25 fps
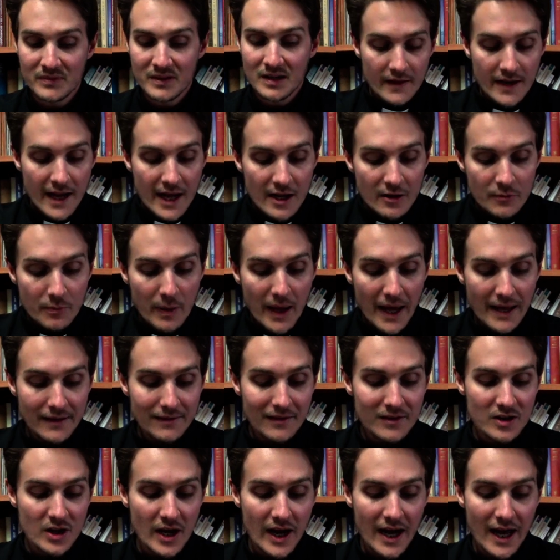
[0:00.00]
The next
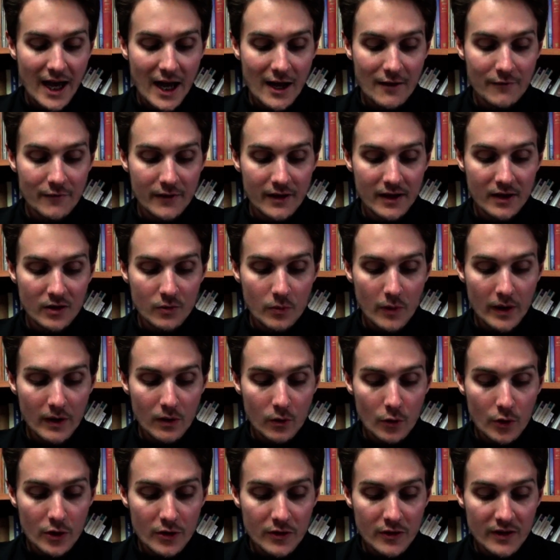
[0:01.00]
passage I have is where
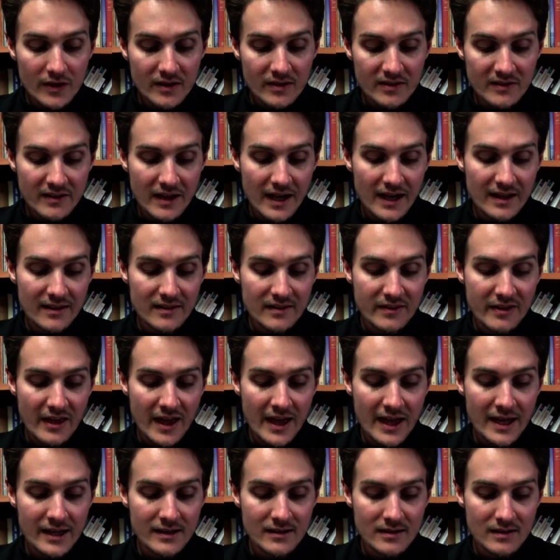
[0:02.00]
Luther says
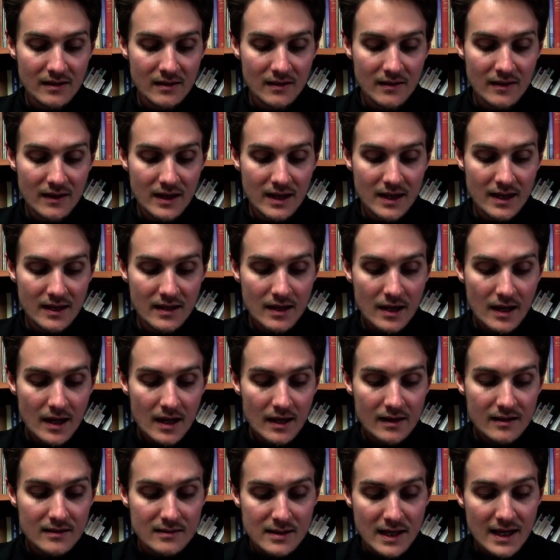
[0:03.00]
that the
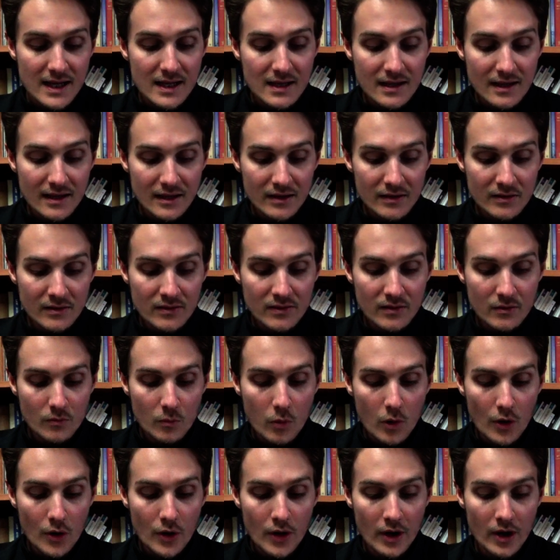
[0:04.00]
deacons
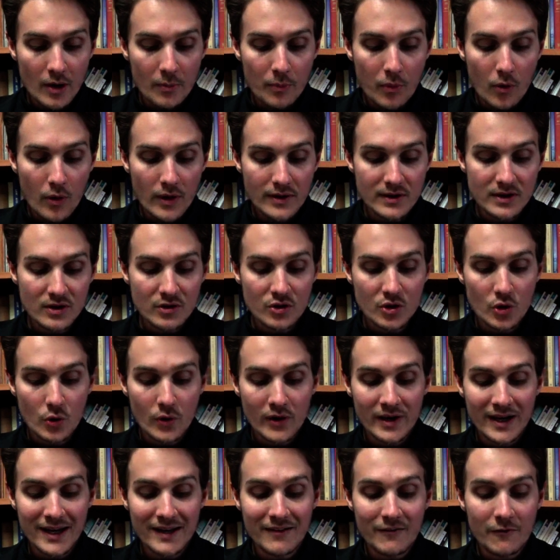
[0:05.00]
were appointed to
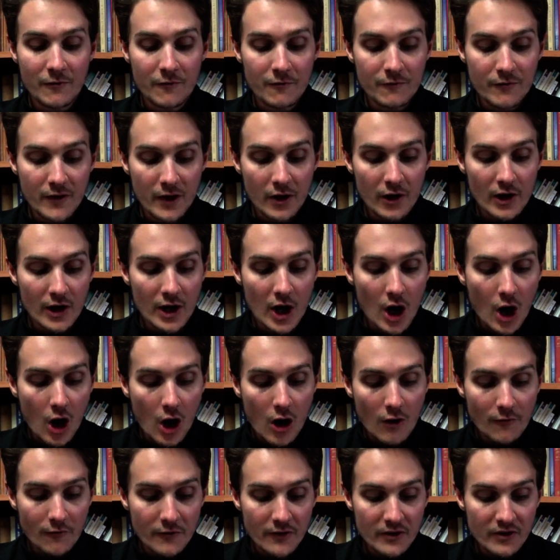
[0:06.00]
an inferior
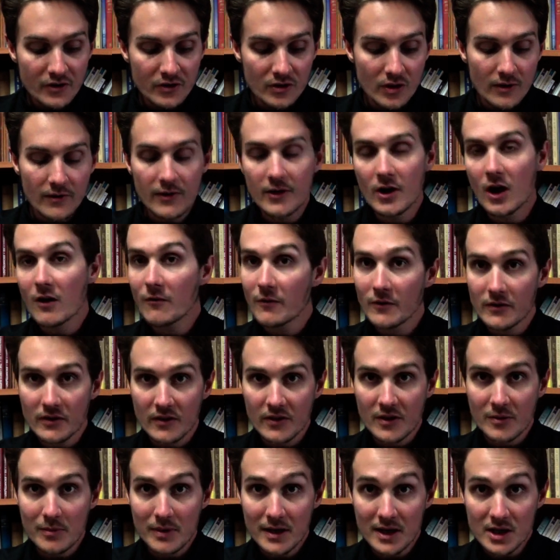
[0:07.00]
office to the office
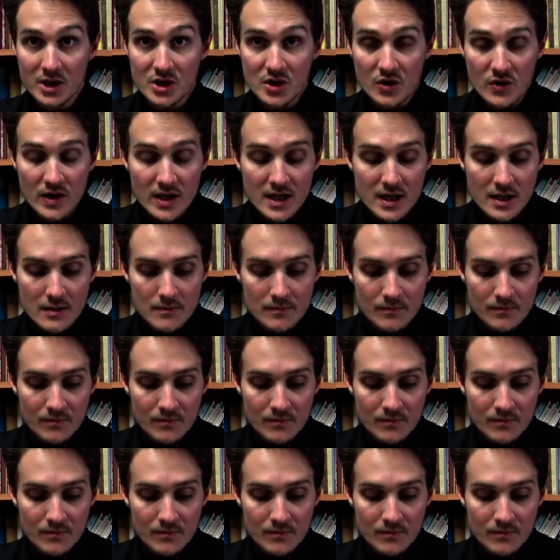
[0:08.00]
of the ministry.